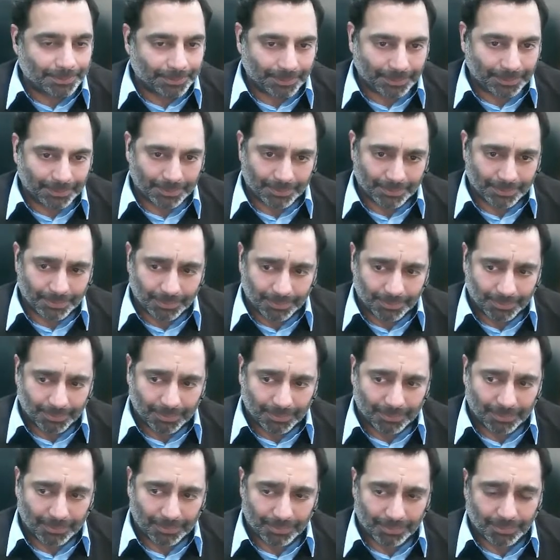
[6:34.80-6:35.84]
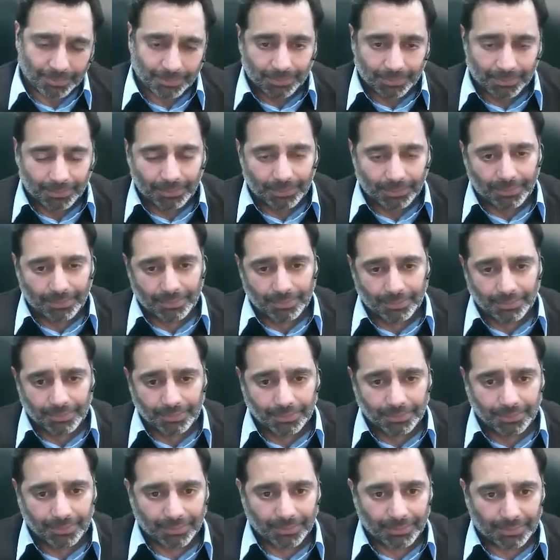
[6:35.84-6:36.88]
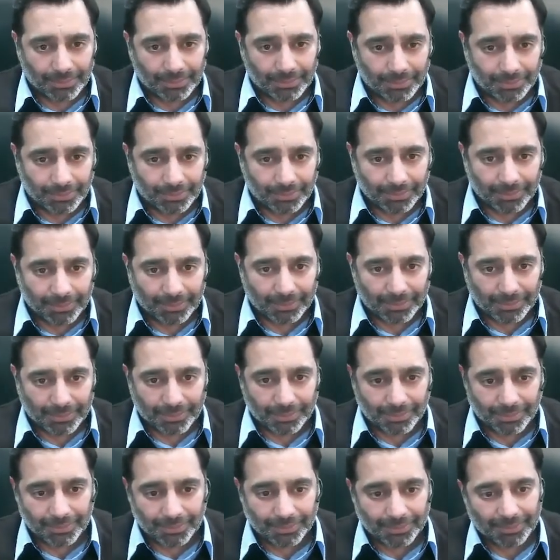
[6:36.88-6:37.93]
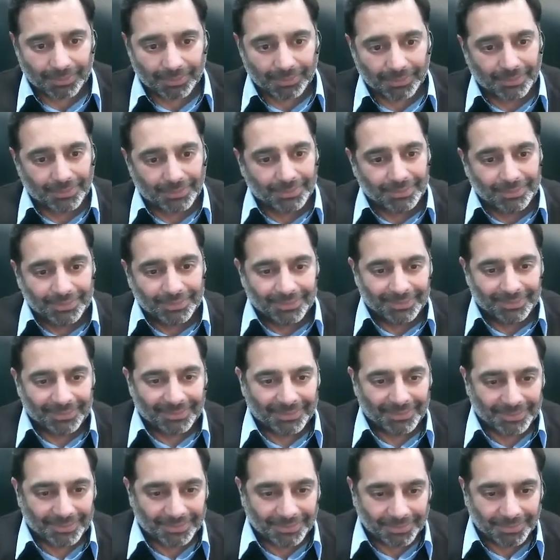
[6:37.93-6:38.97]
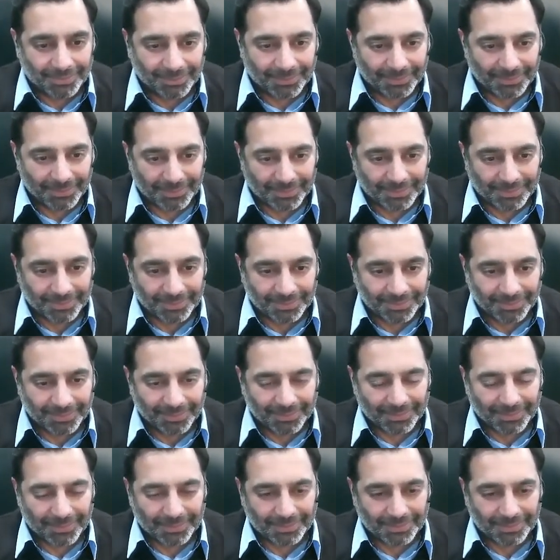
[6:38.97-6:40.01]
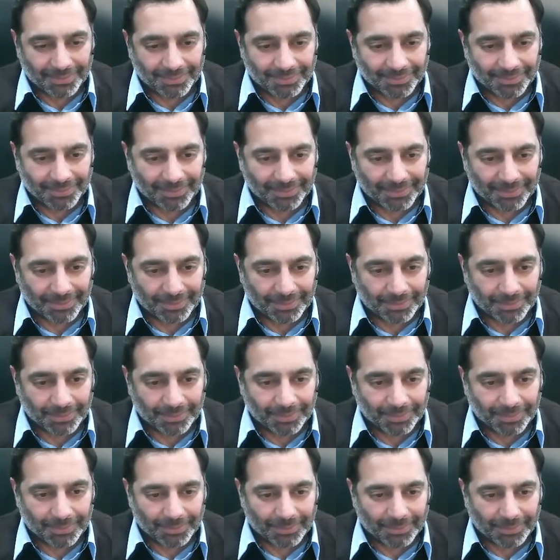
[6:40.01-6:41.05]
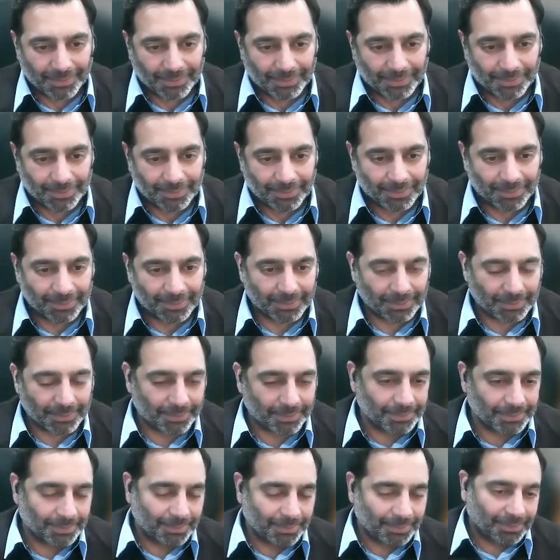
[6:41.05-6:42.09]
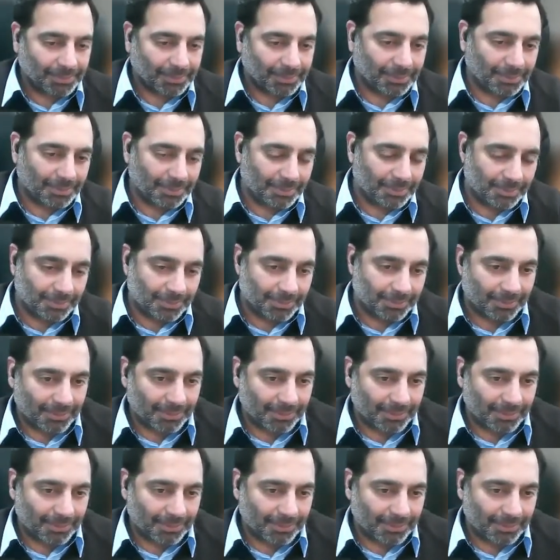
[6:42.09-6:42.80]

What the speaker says: The person shown says nothing.